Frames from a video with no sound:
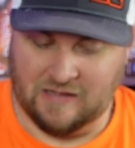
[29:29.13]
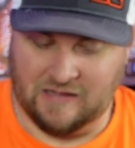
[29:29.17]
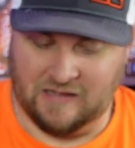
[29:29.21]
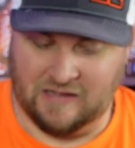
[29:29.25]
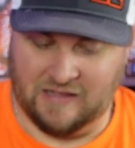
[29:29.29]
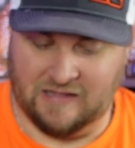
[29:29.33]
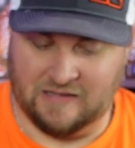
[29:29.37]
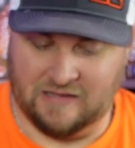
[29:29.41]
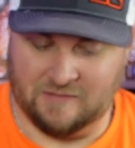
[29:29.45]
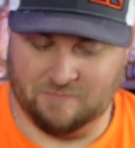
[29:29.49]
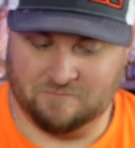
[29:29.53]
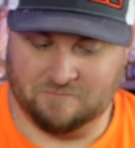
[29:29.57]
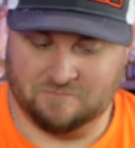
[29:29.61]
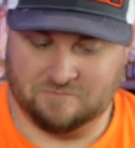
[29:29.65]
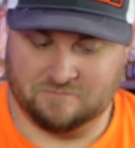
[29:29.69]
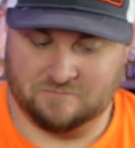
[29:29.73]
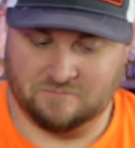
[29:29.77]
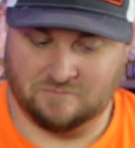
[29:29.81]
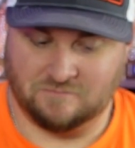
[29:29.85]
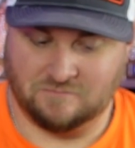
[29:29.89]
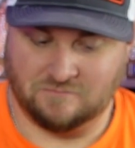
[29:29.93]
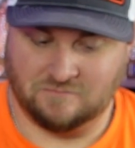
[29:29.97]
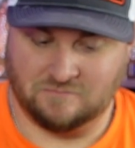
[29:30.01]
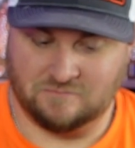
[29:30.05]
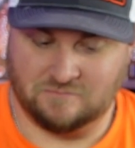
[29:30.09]
it
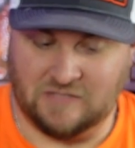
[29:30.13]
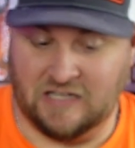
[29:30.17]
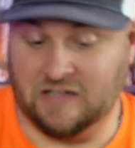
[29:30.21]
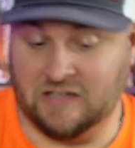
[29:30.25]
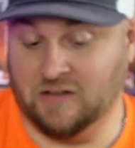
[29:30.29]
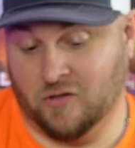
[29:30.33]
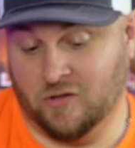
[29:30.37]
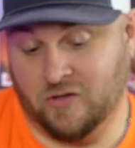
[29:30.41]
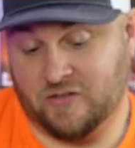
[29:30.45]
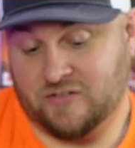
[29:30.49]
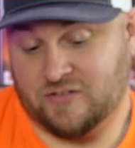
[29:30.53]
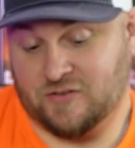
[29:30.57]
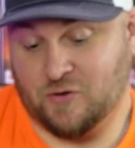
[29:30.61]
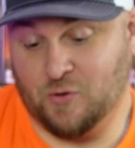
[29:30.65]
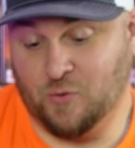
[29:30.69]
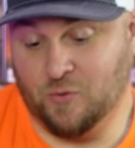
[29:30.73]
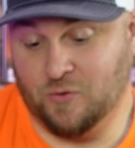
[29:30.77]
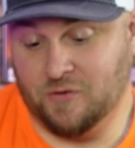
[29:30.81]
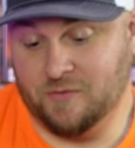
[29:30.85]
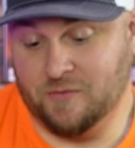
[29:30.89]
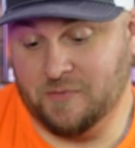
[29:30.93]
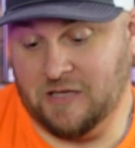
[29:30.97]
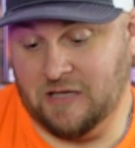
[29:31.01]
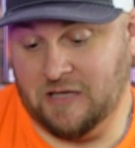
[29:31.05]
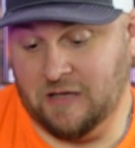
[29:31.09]
looks cool
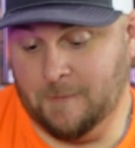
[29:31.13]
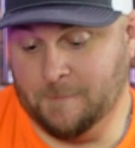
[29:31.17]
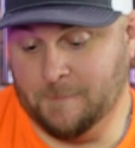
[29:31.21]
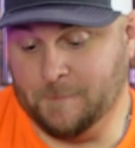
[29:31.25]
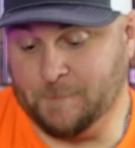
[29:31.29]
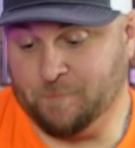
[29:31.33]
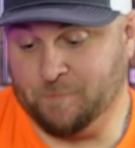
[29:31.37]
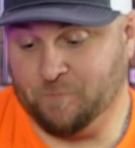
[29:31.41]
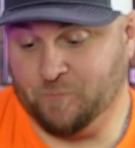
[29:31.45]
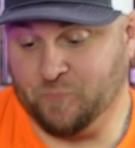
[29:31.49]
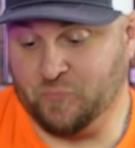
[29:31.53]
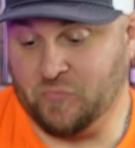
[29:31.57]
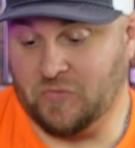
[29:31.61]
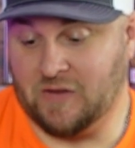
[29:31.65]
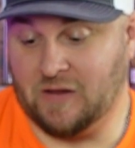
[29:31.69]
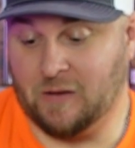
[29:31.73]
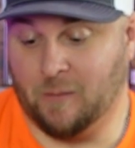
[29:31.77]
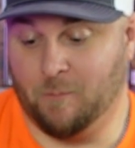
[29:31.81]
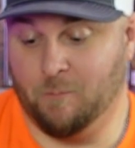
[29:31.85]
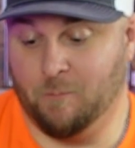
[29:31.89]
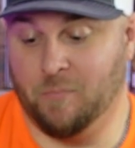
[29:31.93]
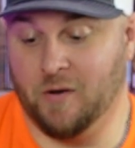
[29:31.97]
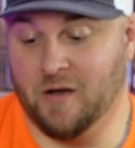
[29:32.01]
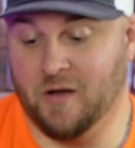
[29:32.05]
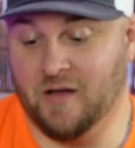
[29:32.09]
to me,
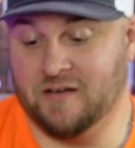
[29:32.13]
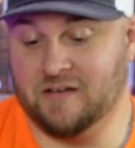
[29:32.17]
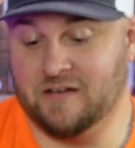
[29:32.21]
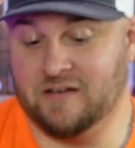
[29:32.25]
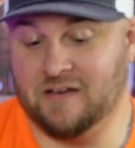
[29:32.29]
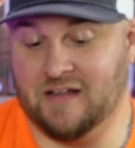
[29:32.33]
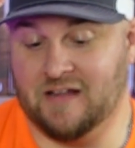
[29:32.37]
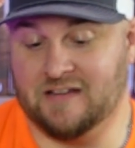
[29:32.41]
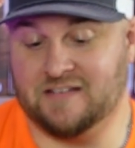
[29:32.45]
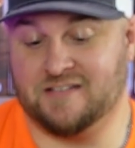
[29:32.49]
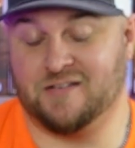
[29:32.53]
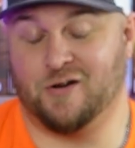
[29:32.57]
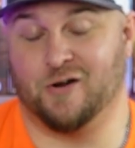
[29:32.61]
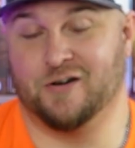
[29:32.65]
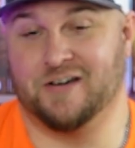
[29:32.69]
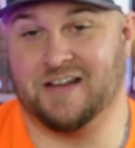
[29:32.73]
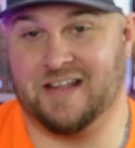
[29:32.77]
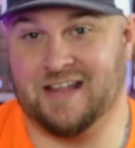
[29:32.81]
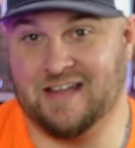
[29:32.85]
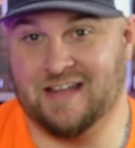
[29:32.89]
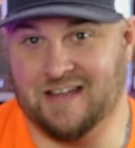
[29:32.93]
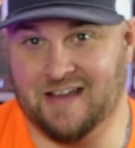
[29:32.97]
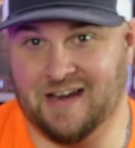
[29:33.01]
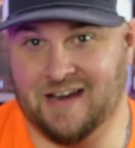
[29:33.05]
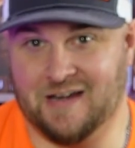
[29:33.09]
but it's hard to
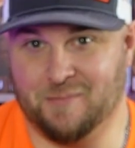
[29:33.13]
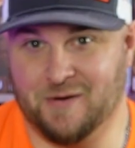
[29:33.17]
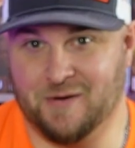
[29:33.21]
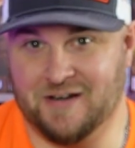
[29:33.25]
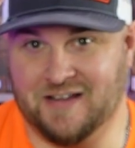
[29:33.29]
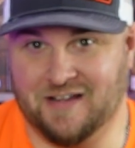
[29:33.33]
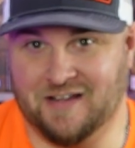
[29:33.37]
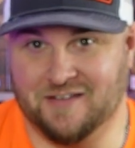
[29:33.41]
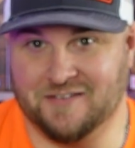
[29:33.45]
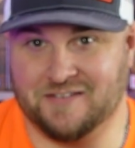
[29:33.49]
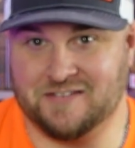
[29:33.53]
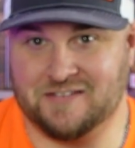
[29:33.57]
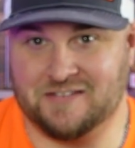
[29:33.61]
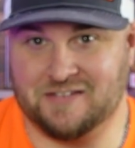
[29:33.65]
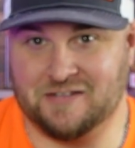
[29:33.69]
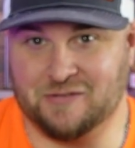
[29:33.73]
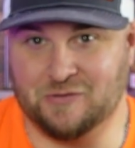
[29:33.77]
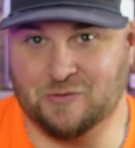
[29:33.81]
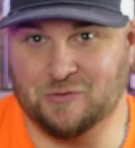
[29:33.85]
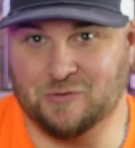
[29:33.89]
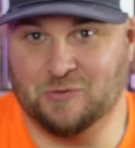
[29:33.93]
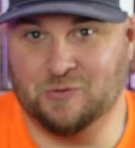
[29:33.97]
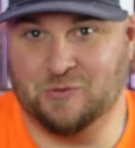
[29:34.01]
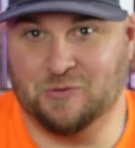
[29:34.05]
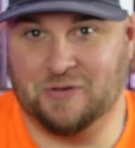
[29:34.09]
get anybody else
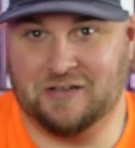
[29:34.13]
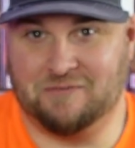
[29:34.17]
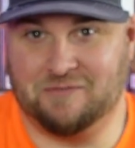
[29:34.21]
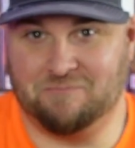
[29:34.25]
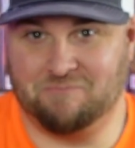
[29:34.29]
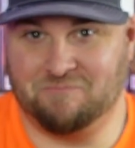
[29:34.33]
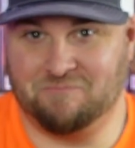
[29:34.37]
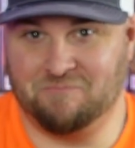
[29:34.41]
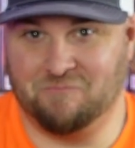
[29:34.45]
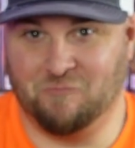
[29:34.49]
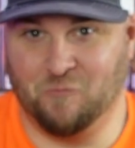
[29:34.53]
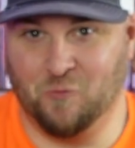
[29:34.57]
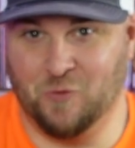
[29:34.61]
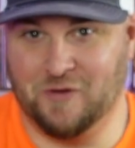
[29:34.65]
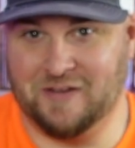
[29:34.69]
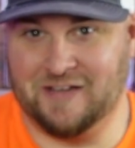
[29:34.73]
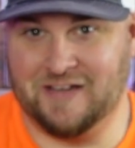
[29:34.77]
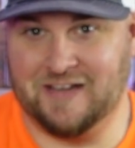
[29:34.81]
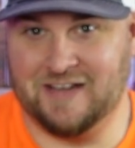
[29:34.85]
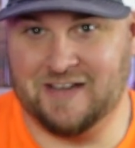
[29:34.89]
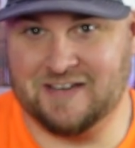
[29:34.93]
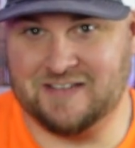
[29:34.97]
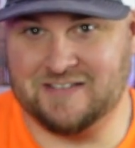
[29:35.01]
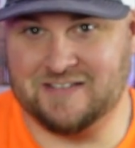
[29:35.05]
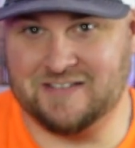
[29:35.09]
to really
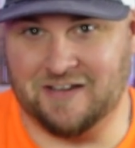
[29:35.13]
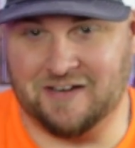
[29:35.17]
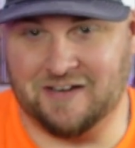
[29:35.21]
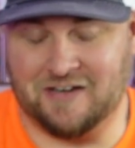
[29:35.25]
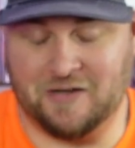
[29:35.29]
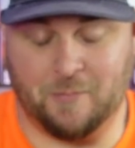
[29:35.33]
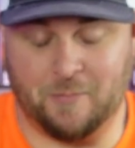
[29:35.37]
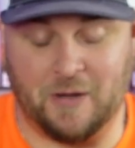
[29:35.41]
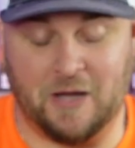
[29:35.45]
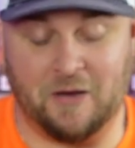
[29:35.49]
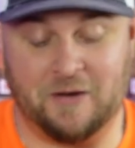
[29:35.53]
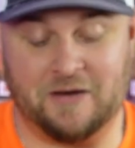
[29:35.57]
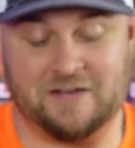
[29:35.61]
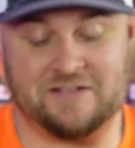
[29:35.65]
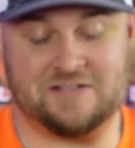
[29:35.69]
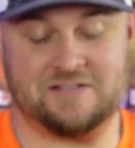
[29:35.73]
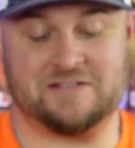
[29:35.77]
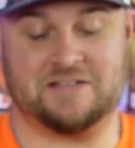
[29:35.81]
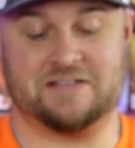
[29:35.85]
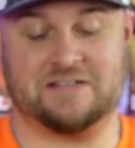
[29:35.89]
get excited about it.